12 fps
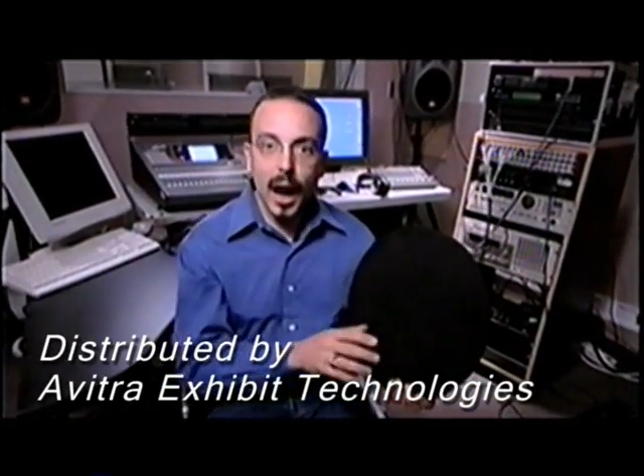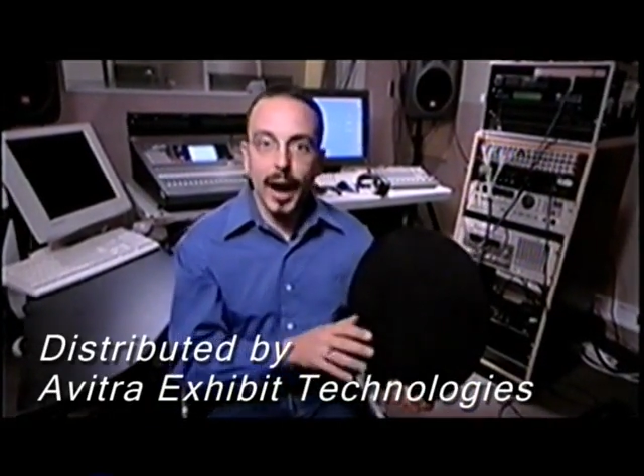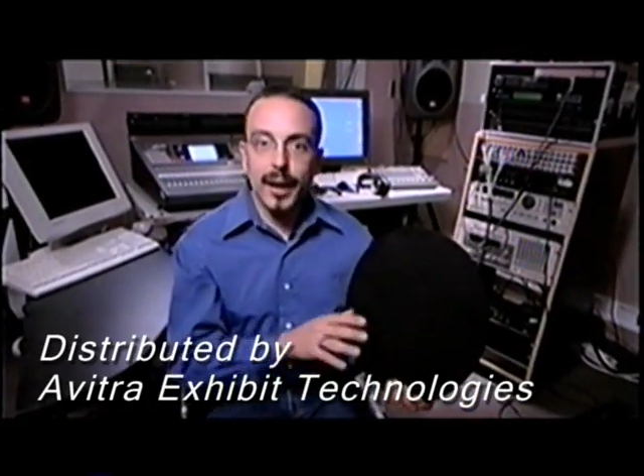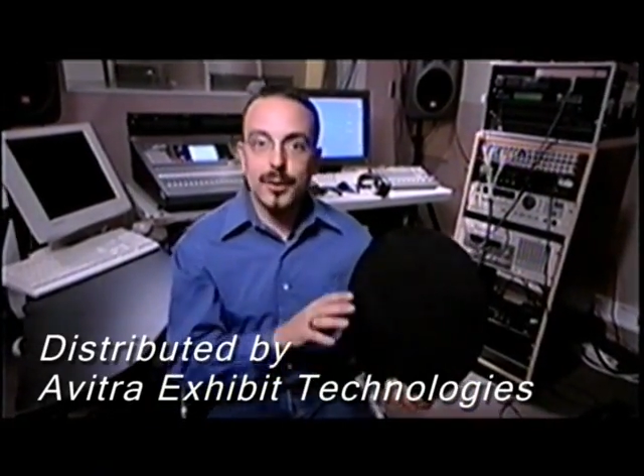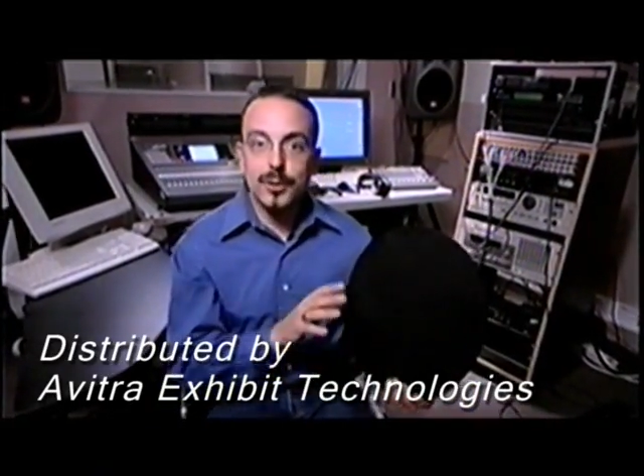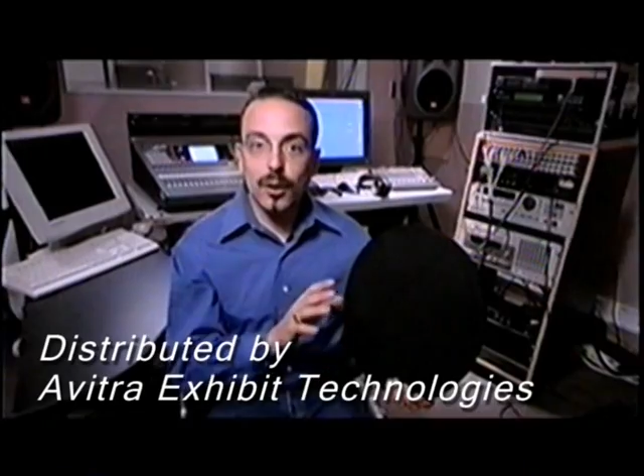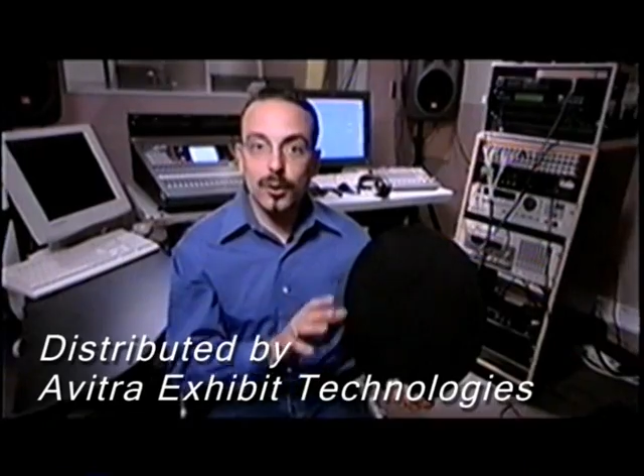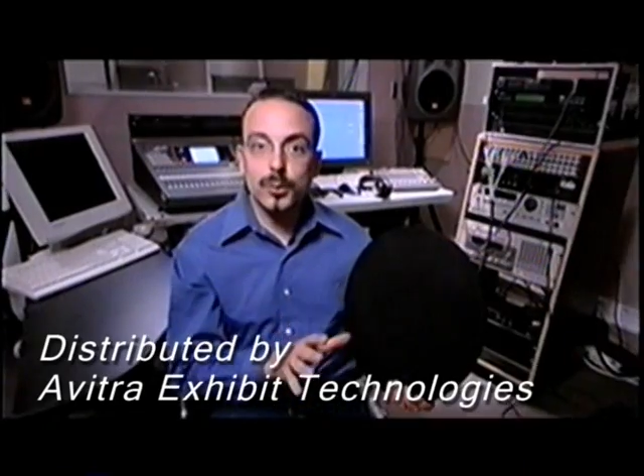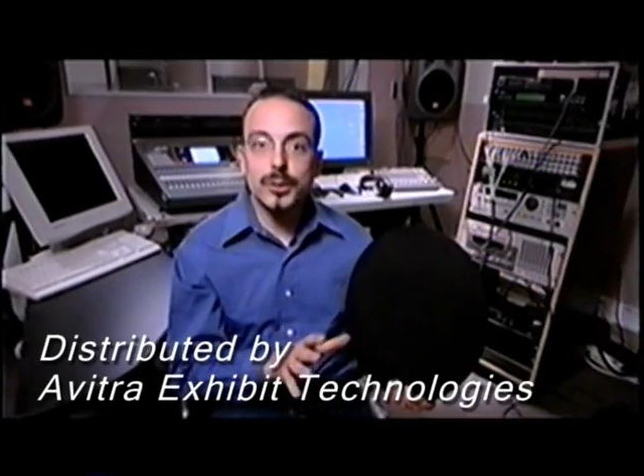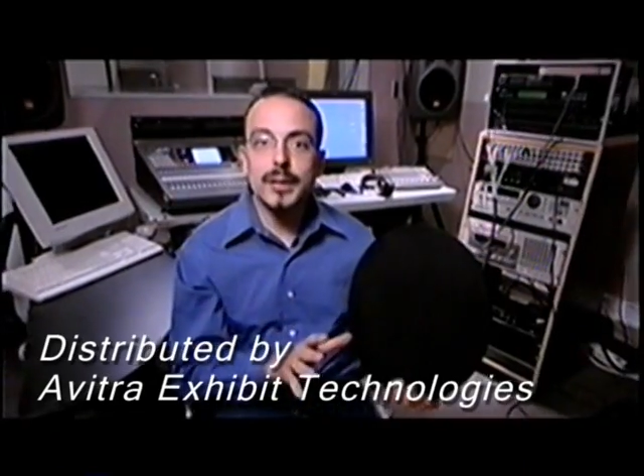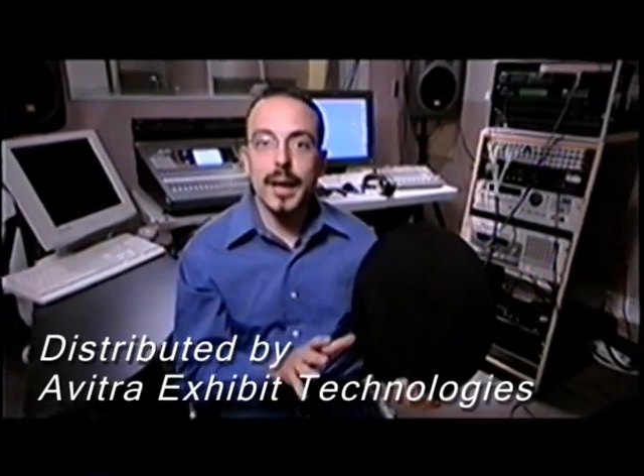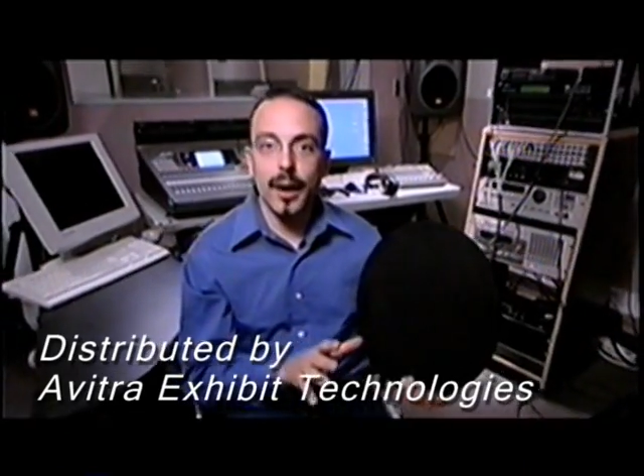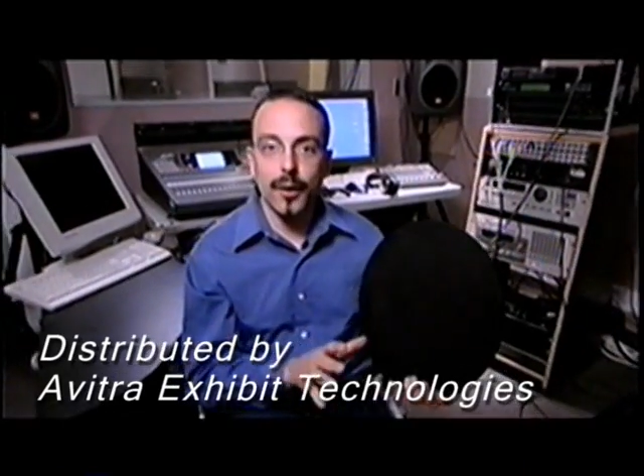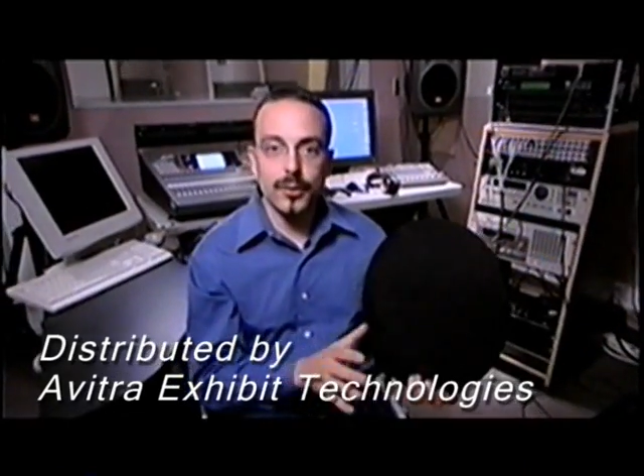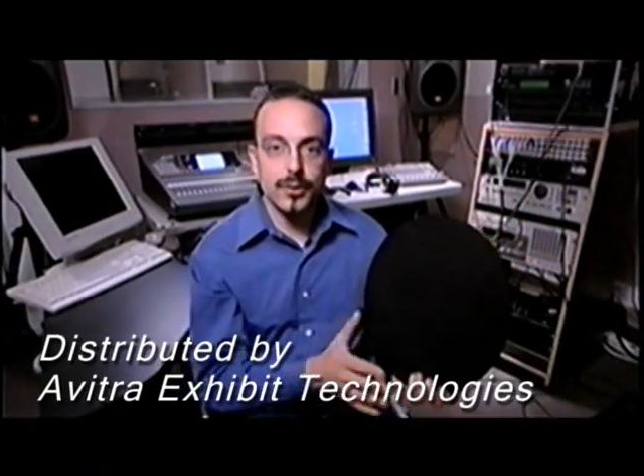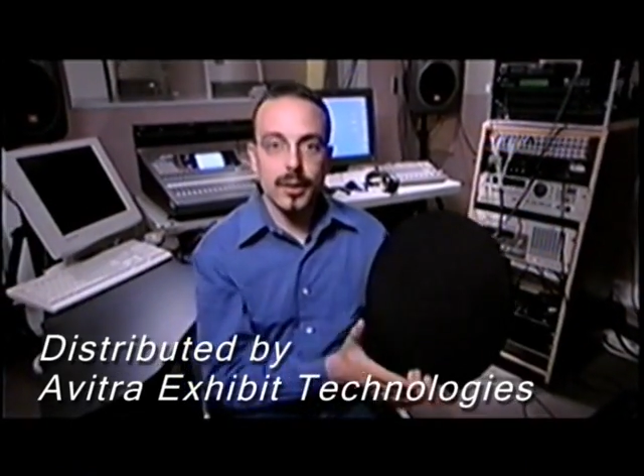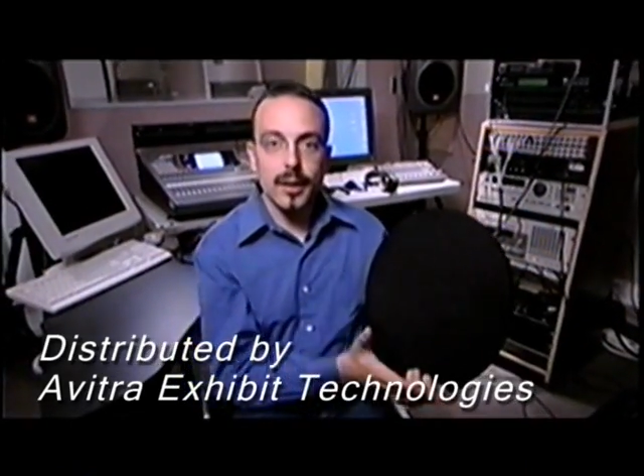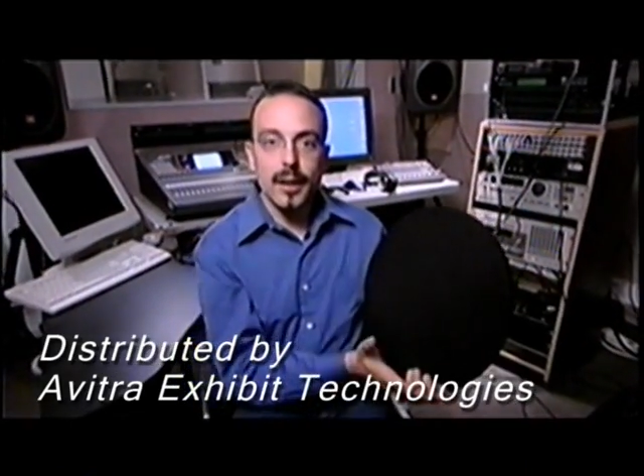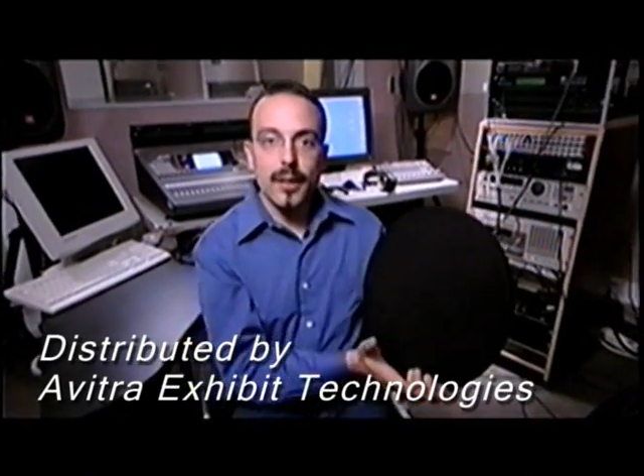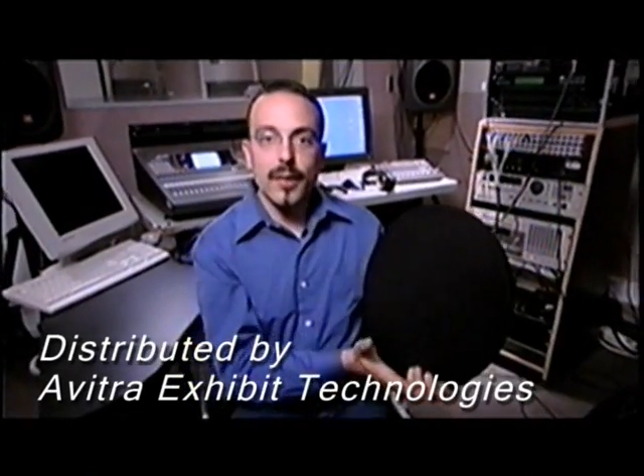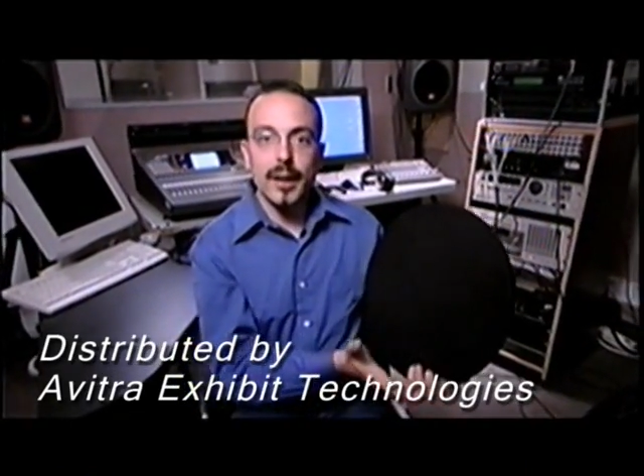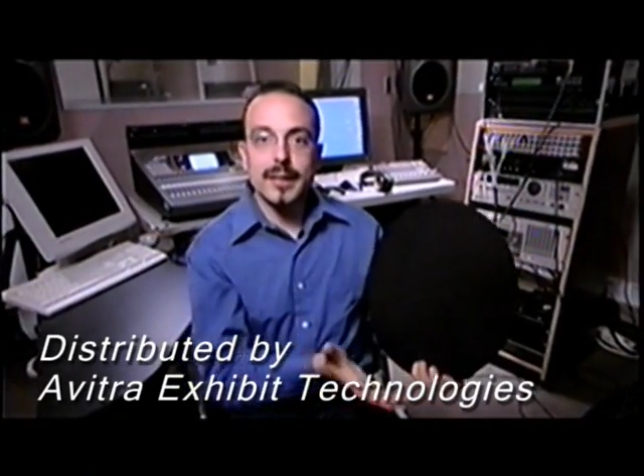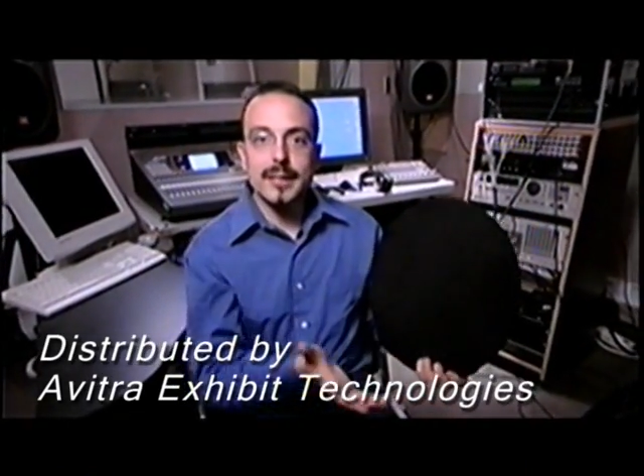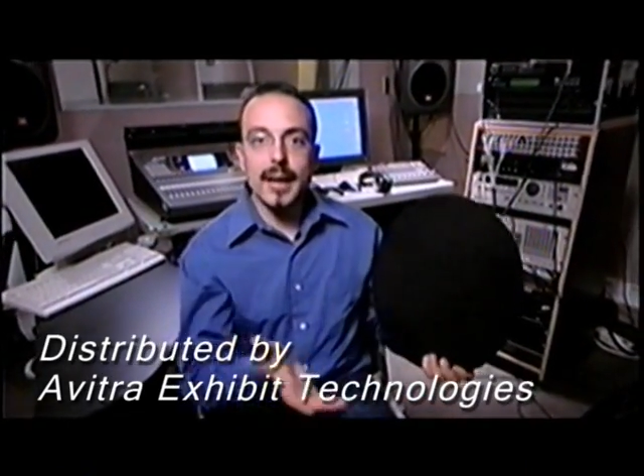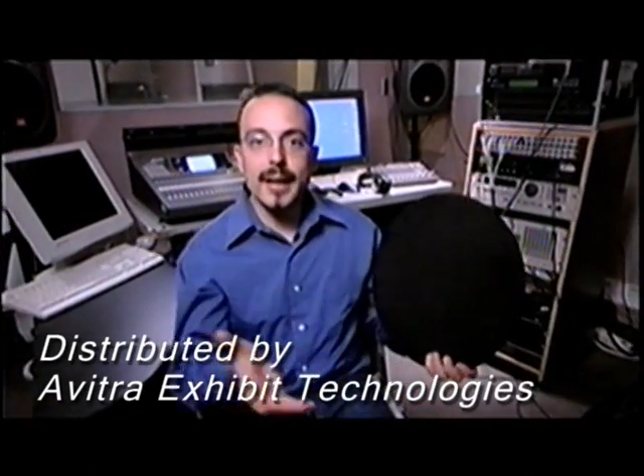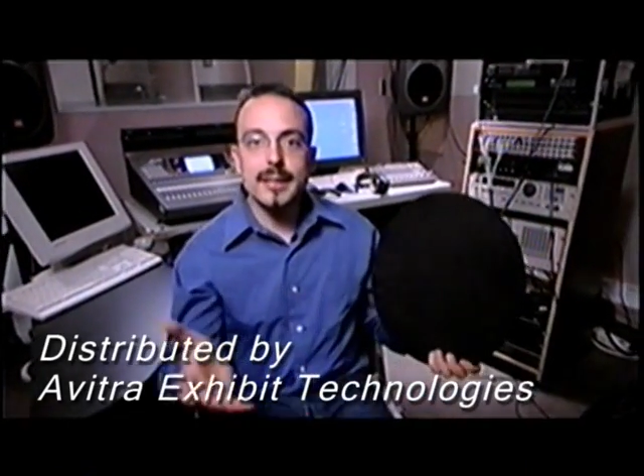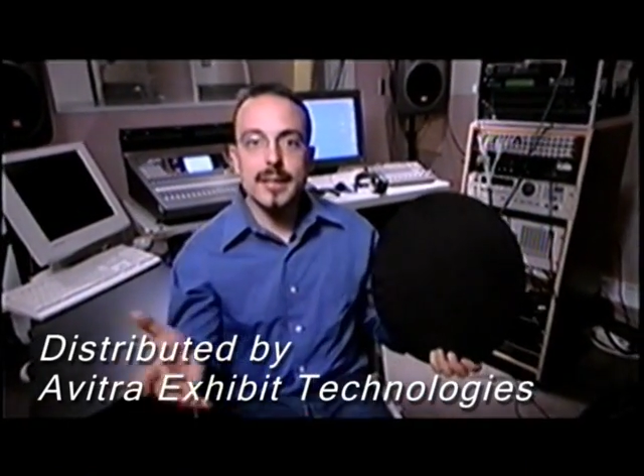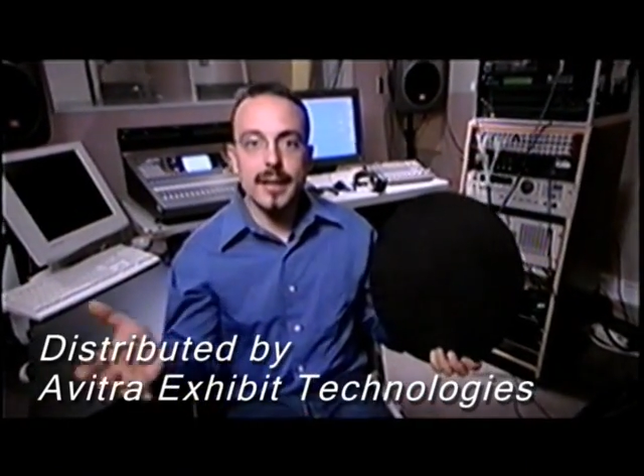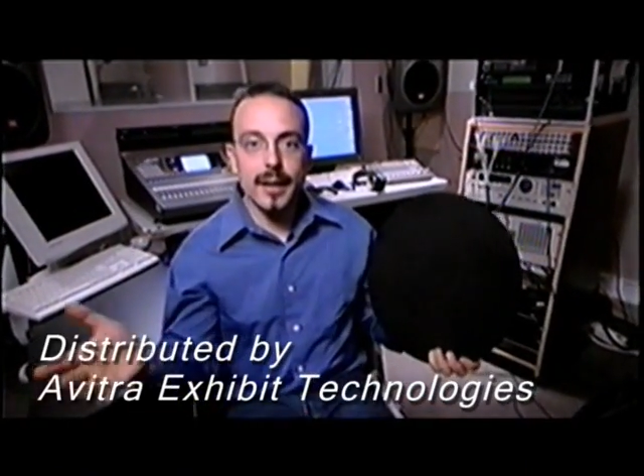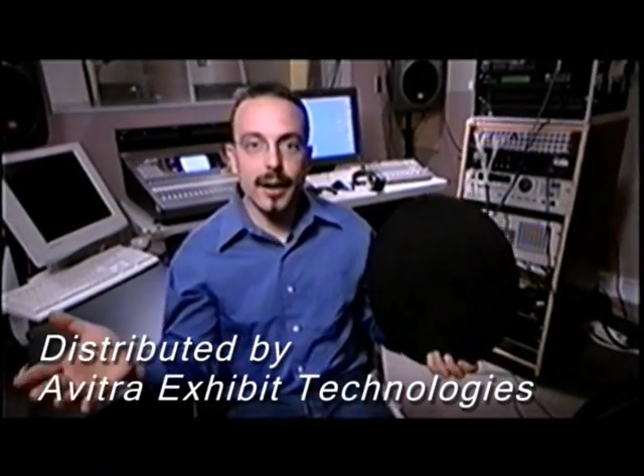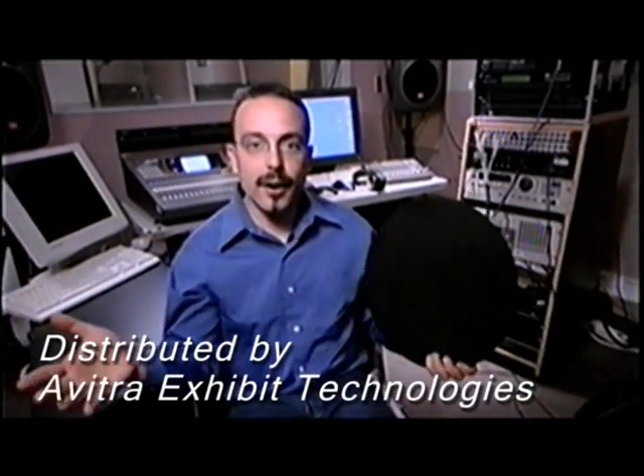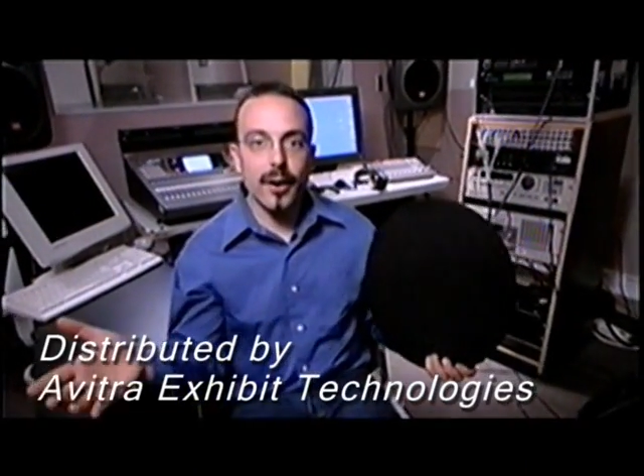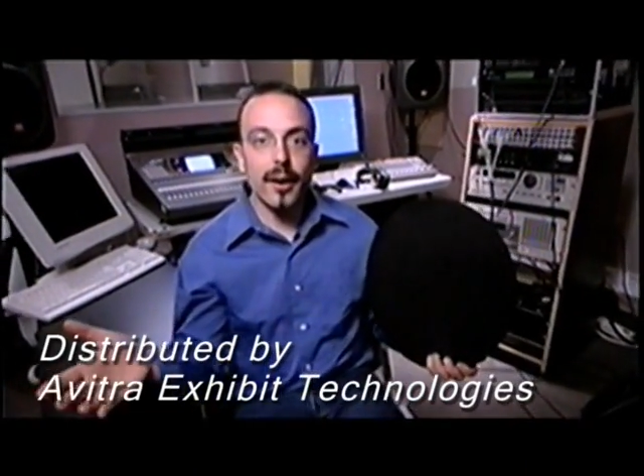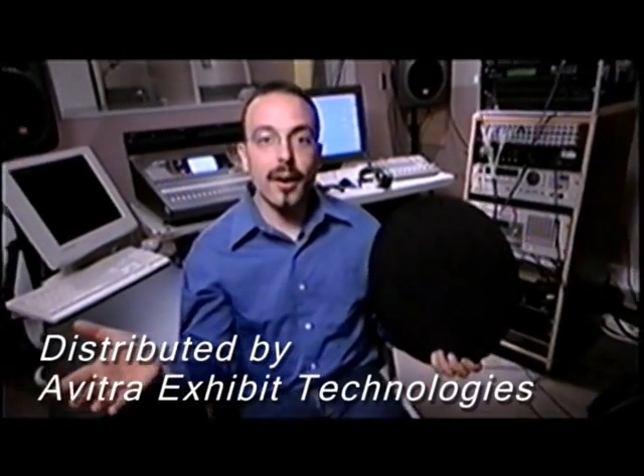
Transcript: I use ultrasound that excites the air